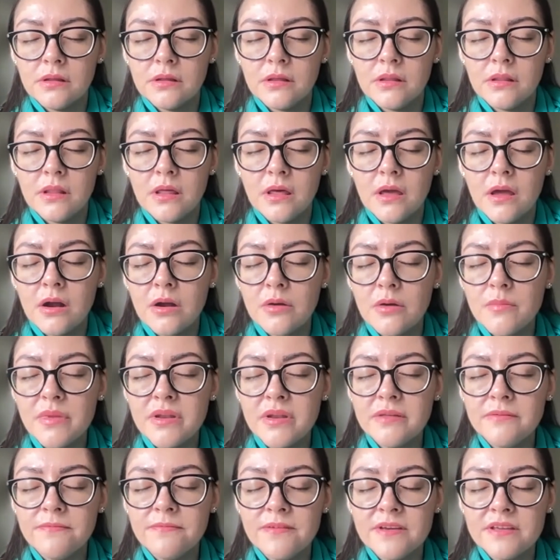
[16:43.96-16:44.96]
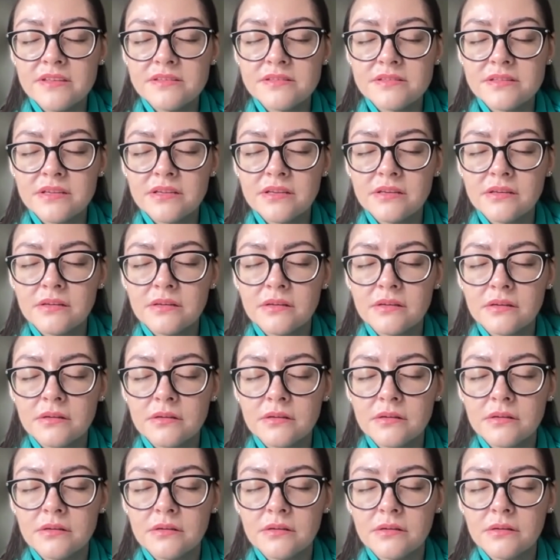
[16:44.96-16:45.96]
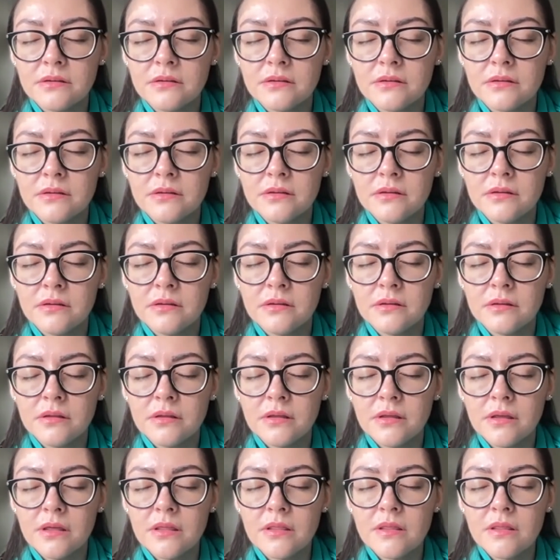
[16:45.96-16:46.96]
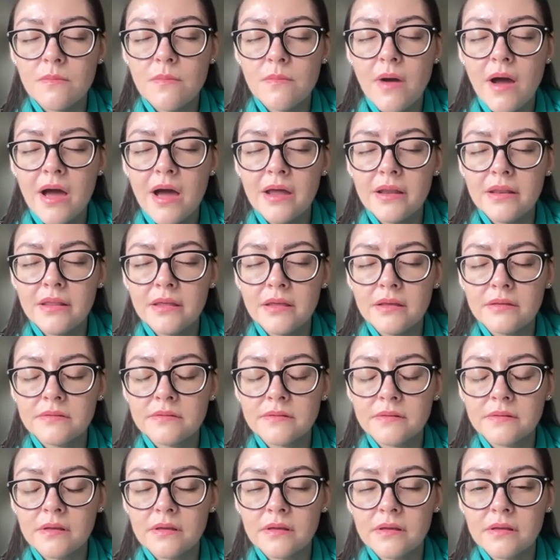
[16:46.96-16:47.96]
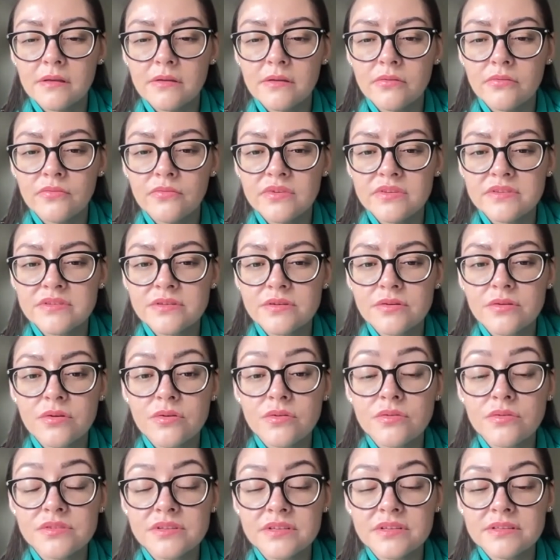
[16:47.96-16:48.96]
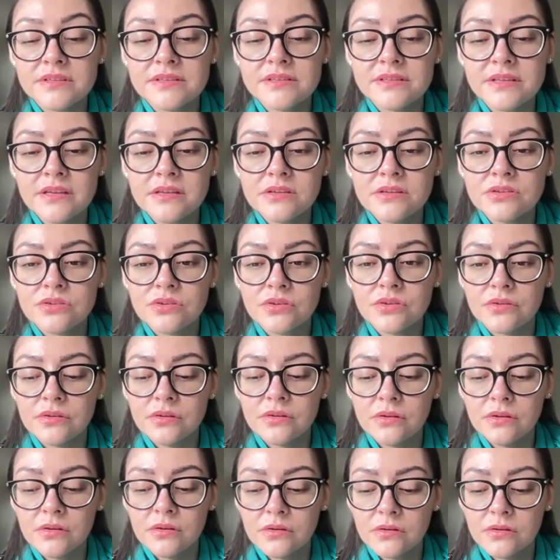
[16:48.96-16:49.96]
and they are manifesting in the body as a physical sensation.